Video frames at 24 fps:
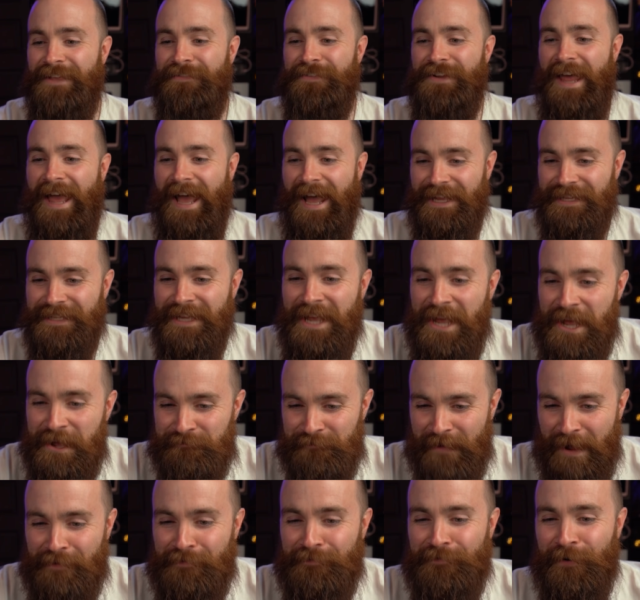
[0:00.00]
even has
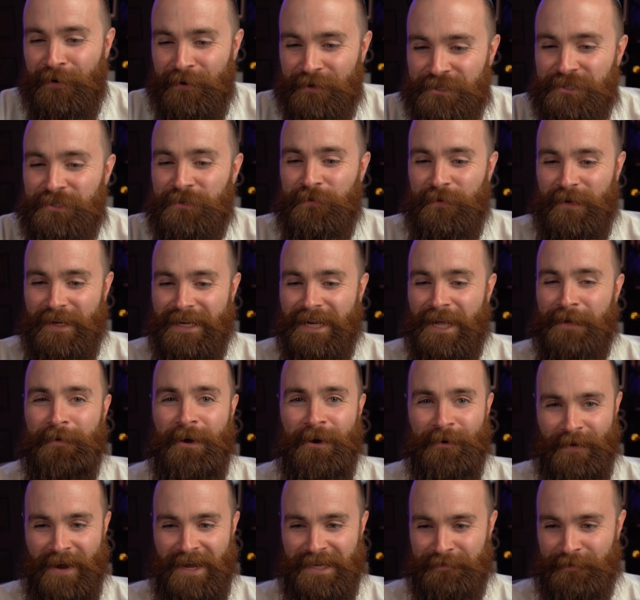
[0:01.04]
my first tweet
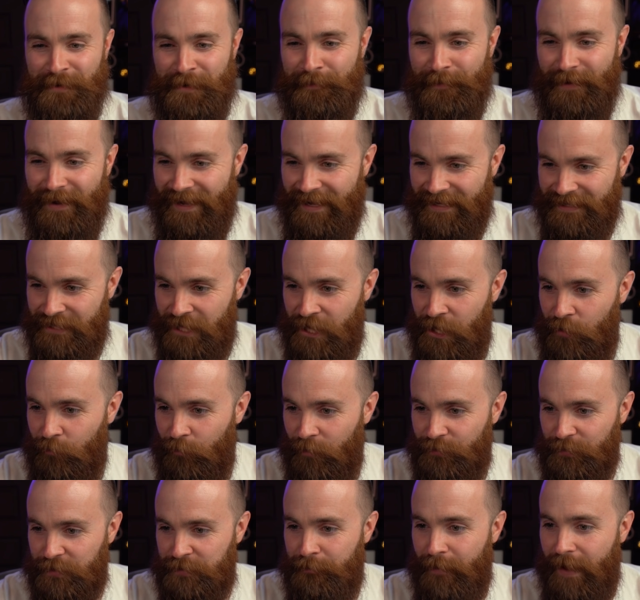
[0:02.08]
about Raspberry Pis,
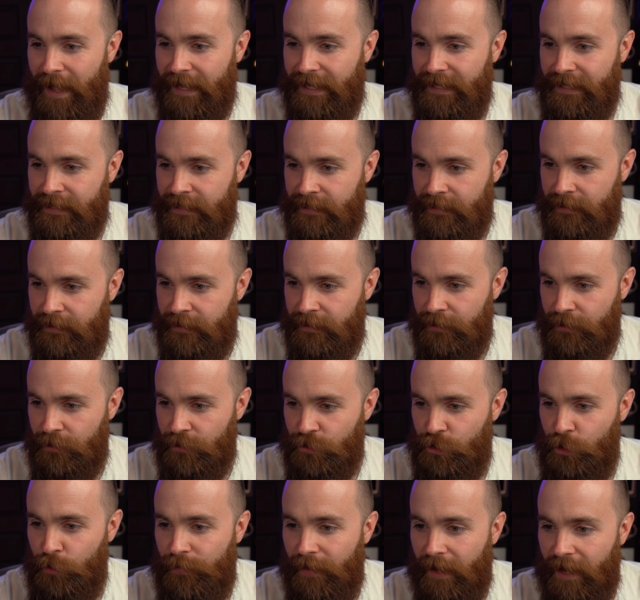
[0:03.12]
which was back in
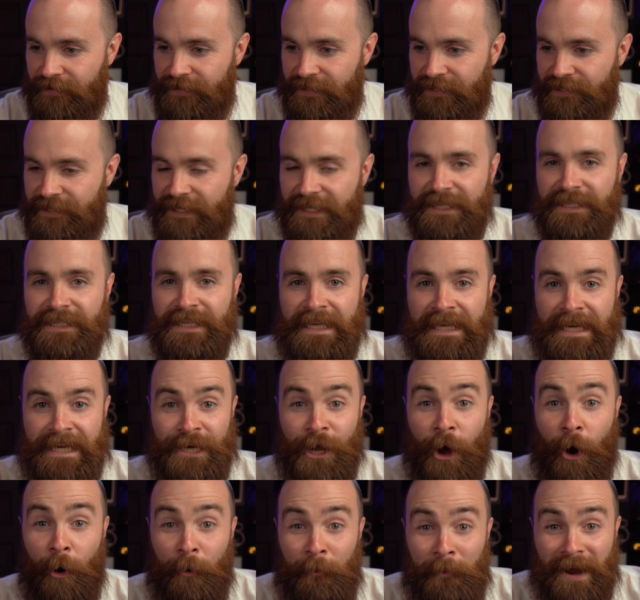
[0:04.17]
two thousand
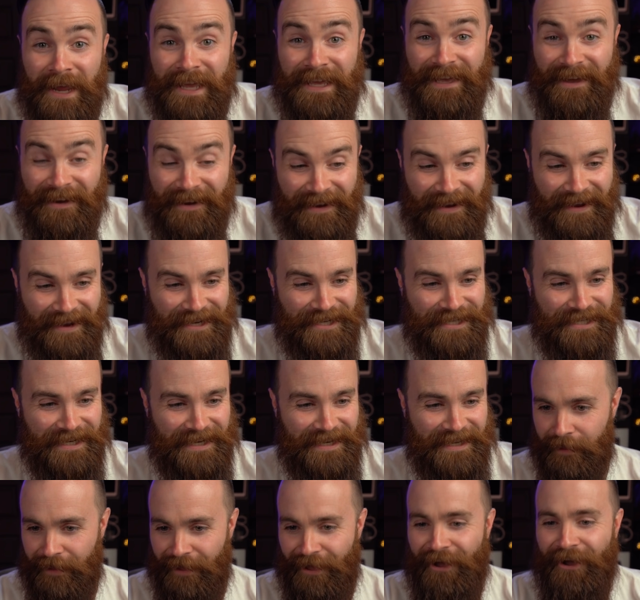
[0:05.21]
sixteen. Oh my gosh.
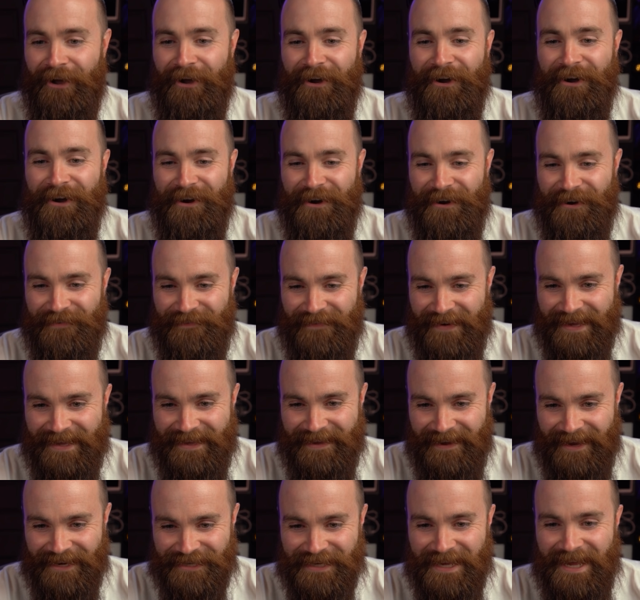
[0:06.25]
Oh my
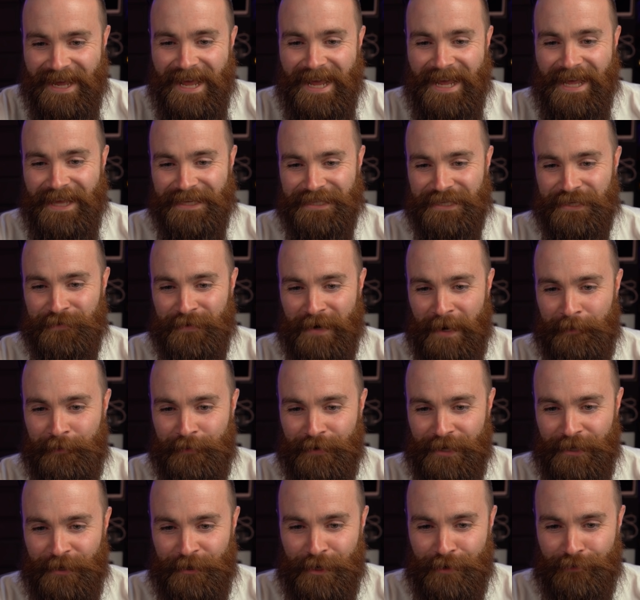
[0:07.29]
gosh. This is when I
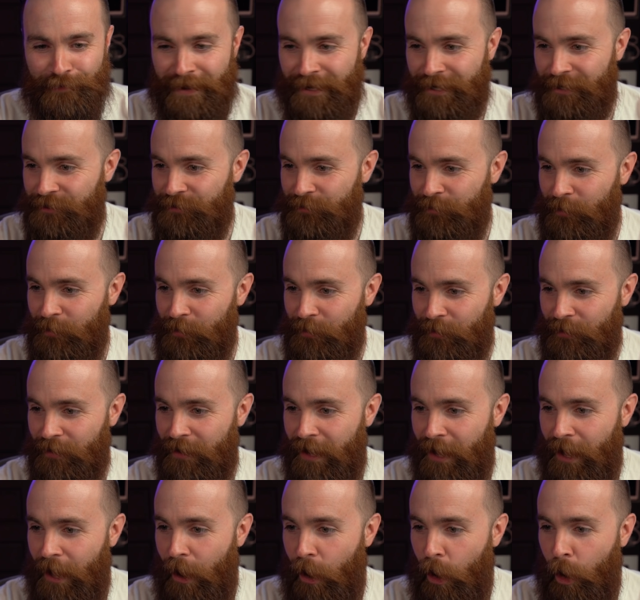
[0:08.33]
put a Unify controller,
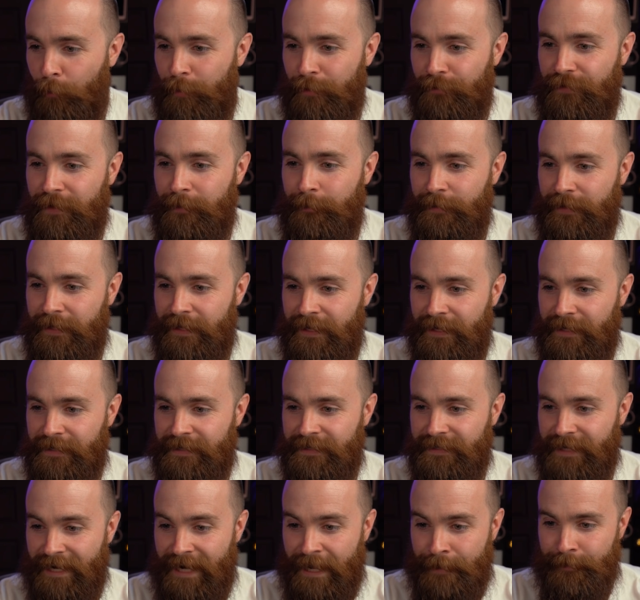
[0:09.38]

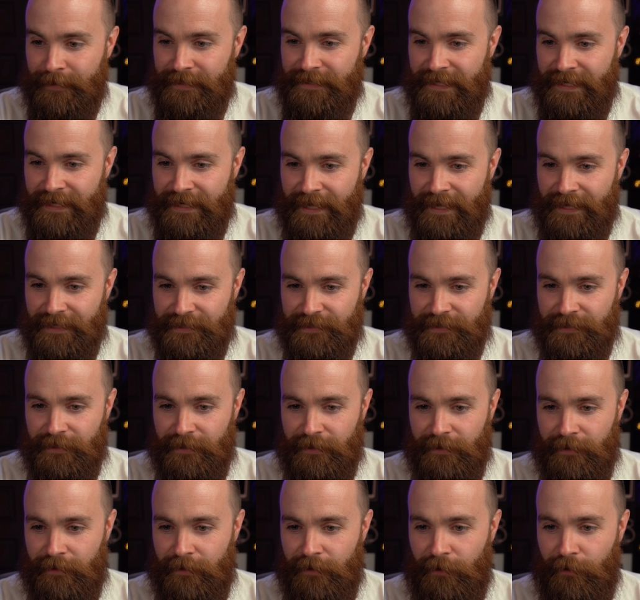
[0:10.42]
OpenVPN, dynamic D N S,
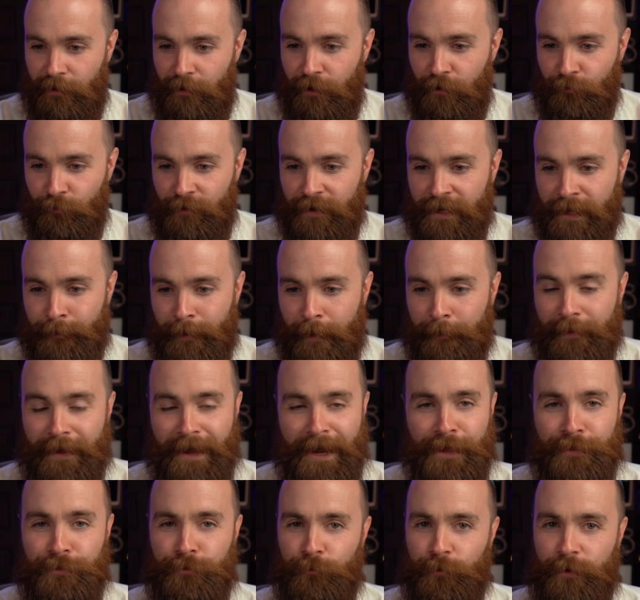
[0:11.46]
all running on my
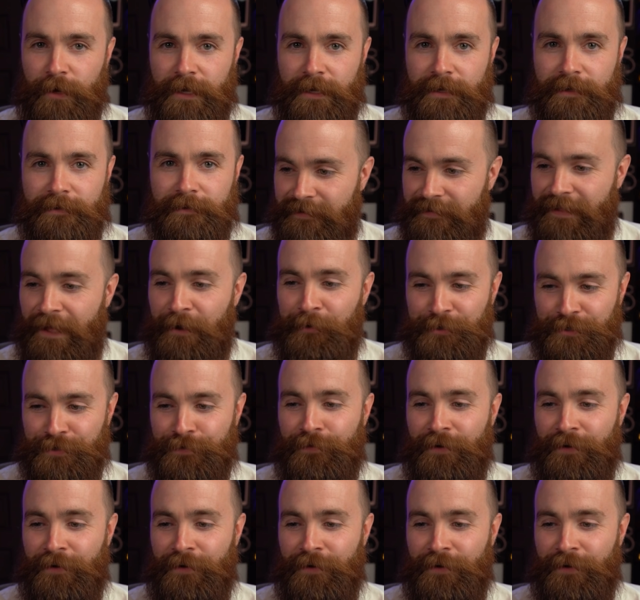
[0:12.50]
Pi three. That was